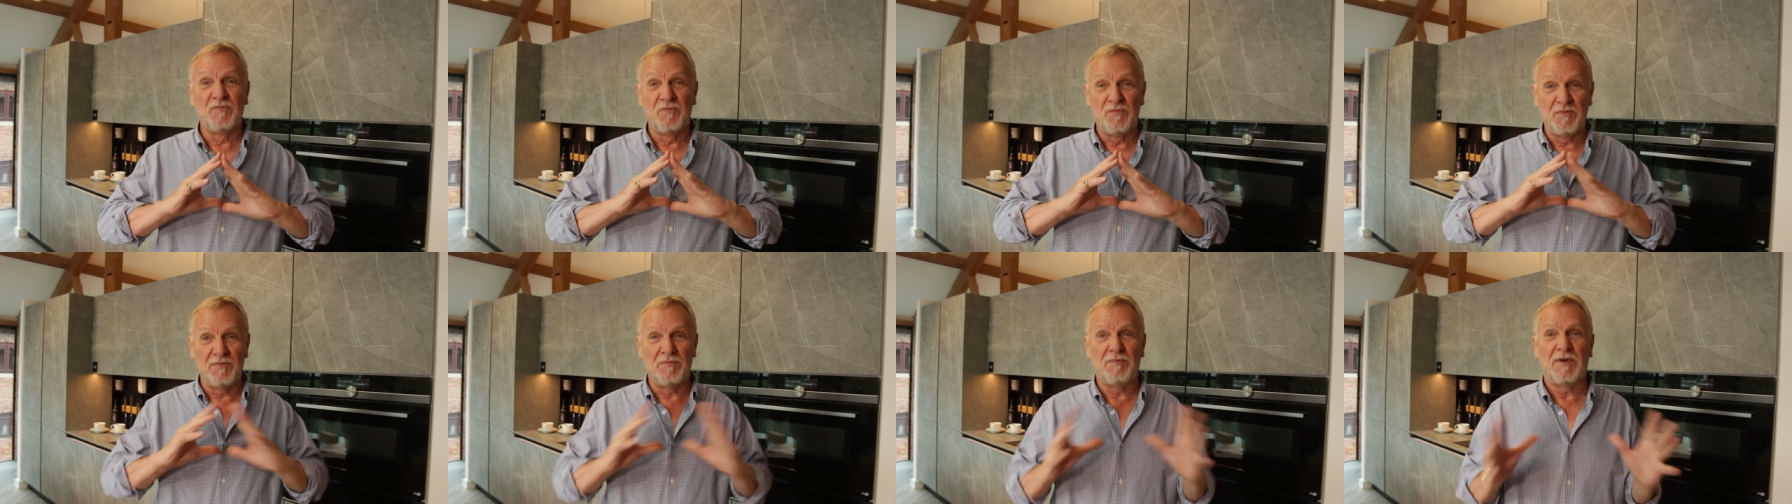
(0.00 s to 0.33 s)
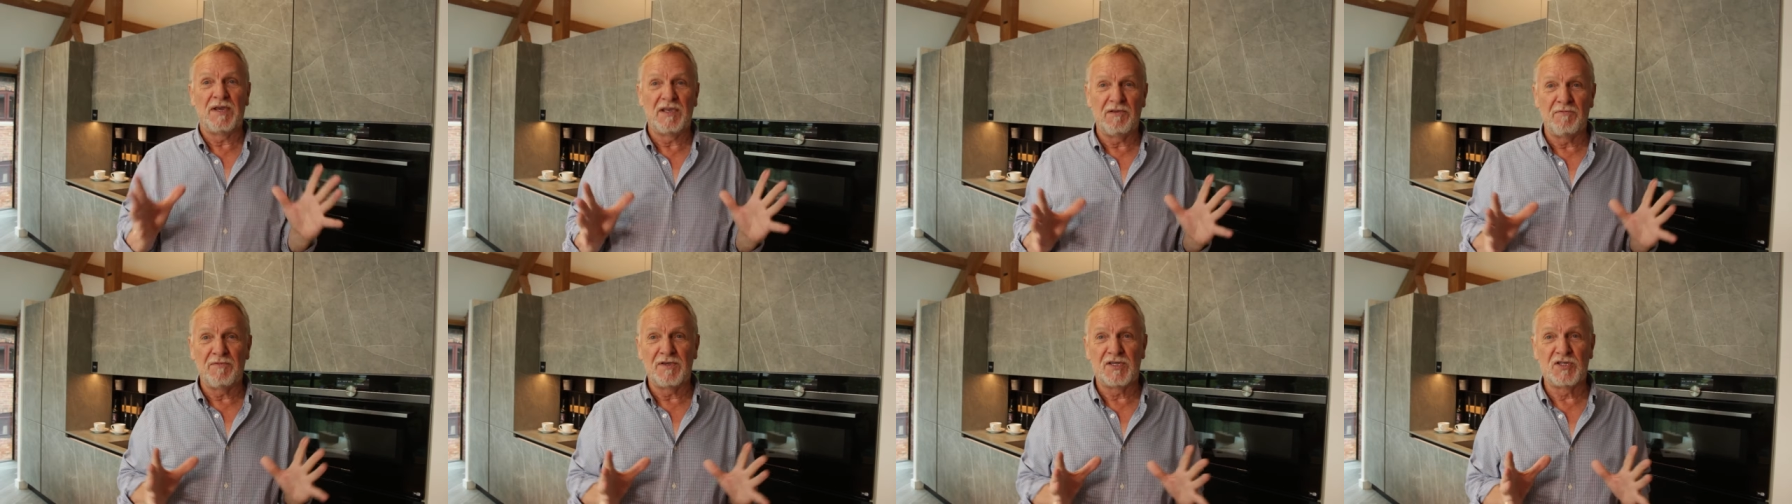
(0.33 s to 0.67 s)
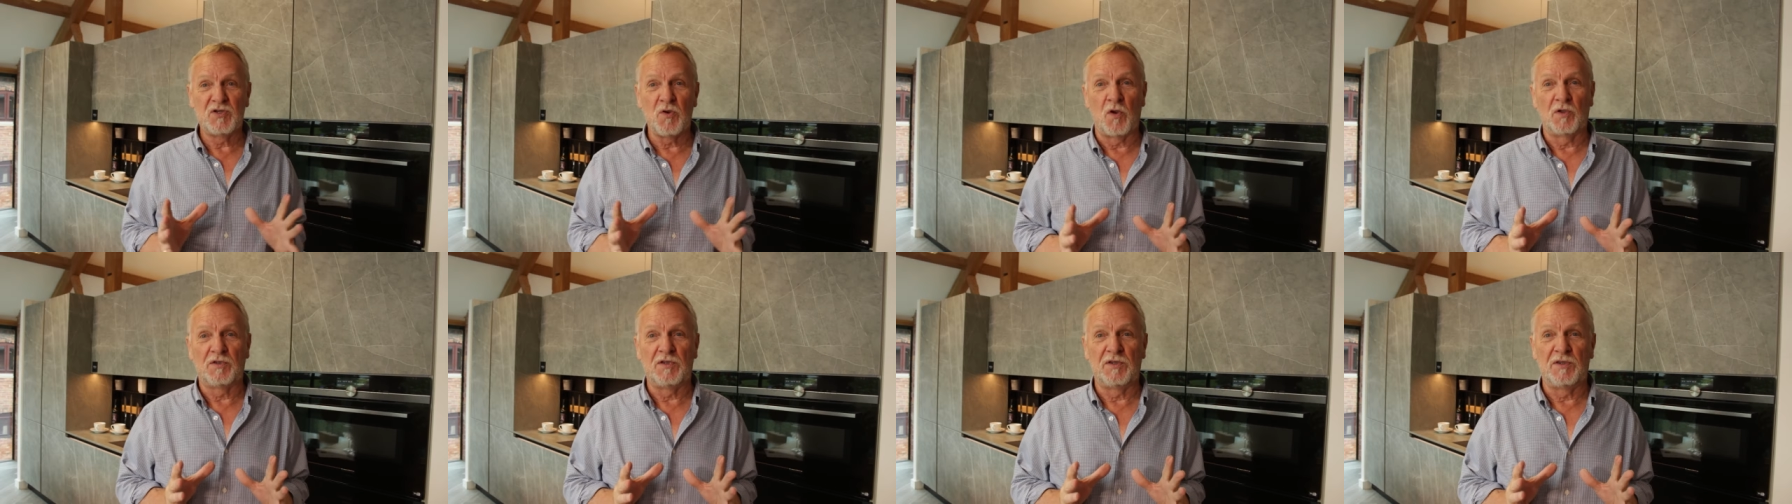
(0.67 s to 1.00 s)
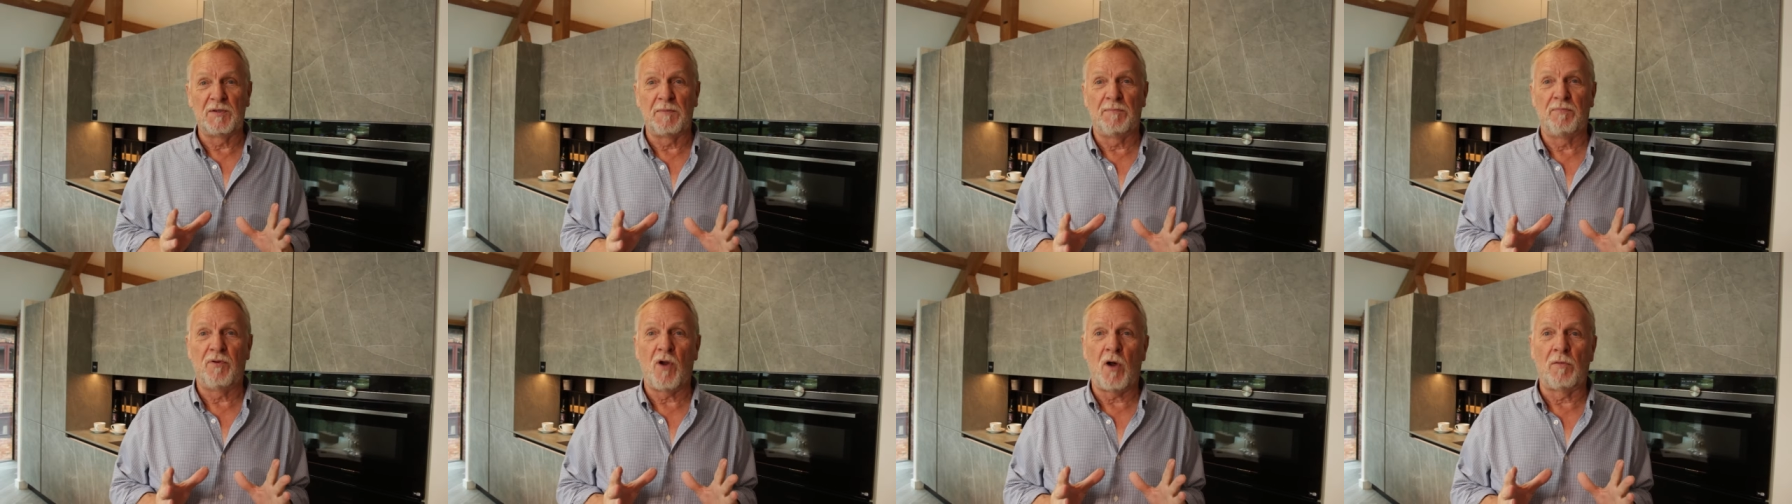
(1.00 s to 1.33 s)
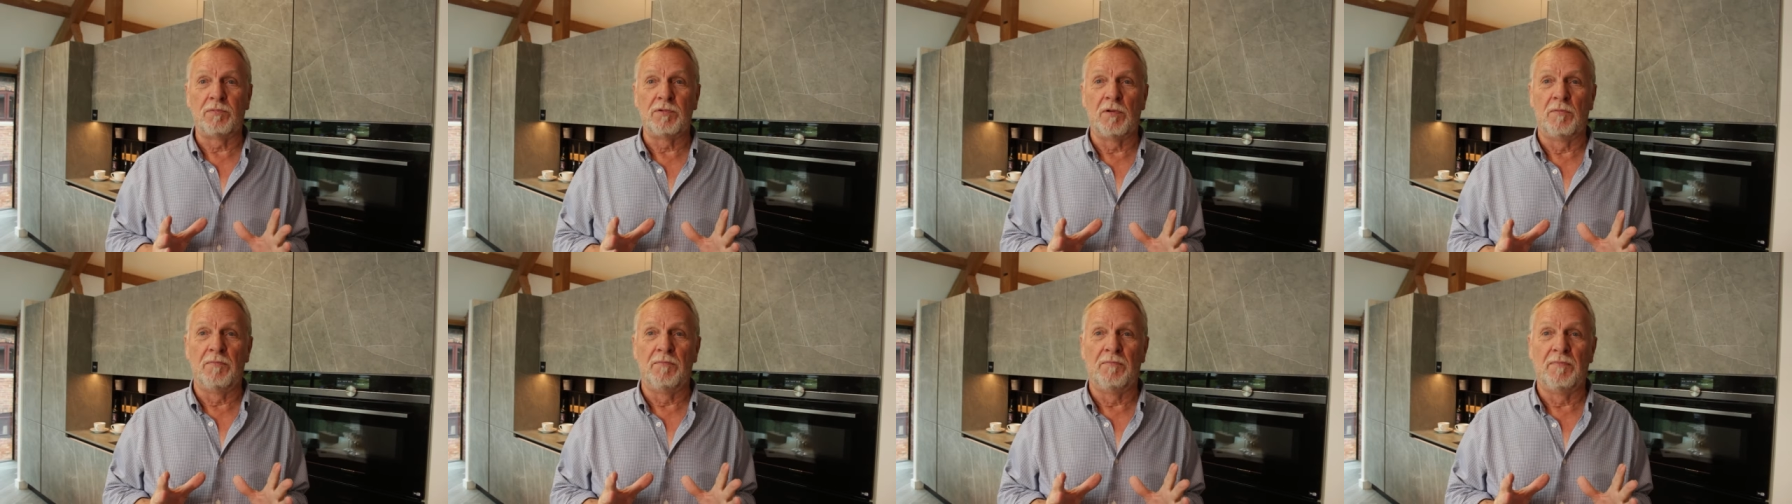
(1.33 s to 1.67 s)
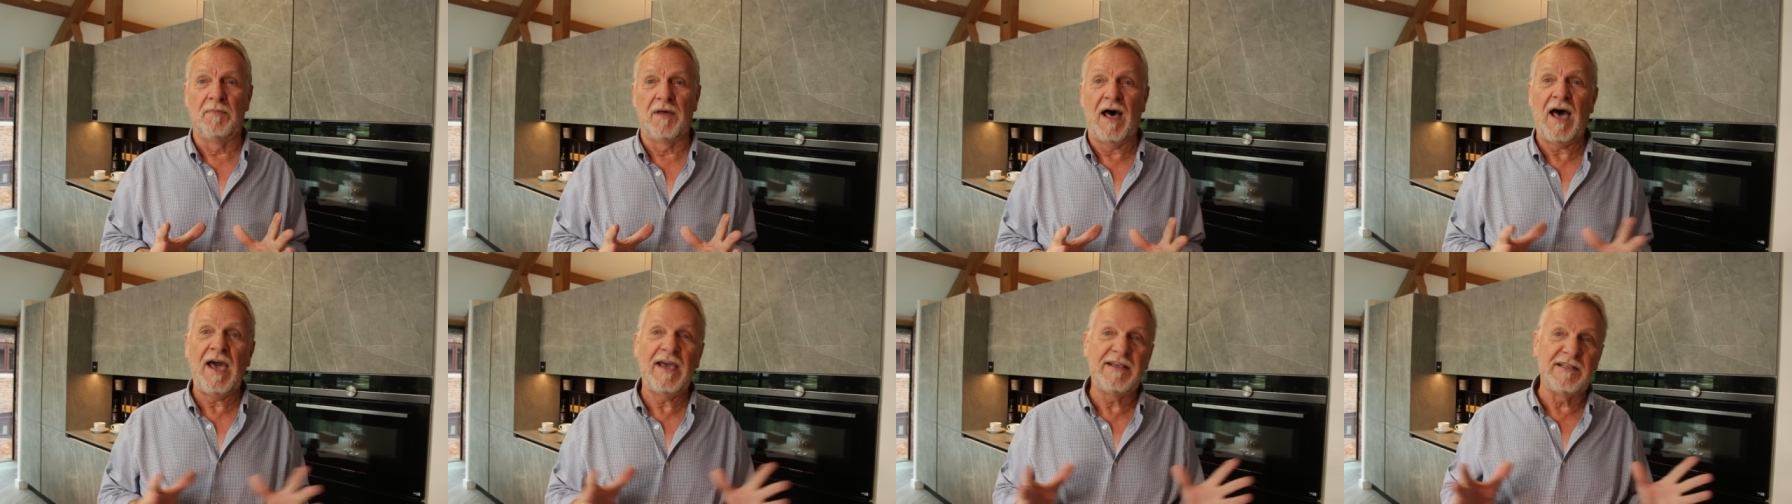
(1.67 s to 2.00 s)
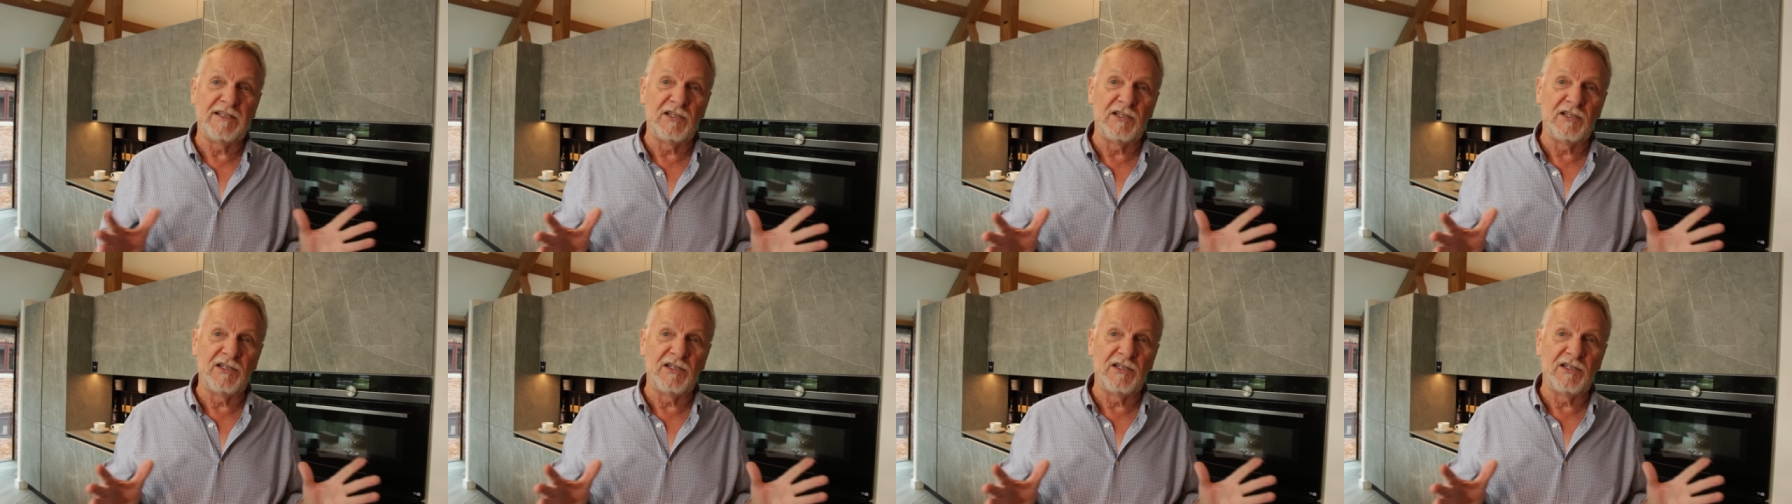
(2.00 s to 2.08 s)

we, we sorted the problem. I